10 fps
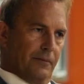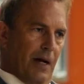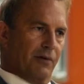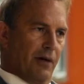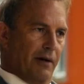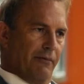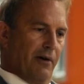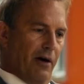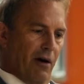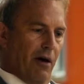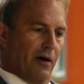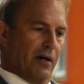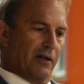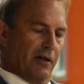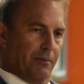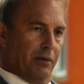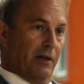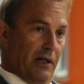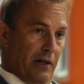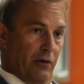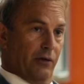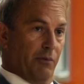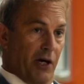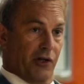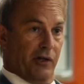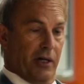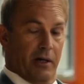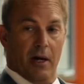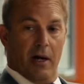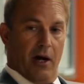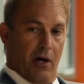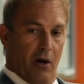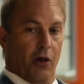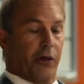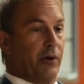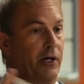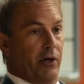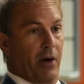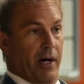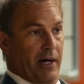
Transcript: I'm trying very hard not to completely lose my shit on all three of you right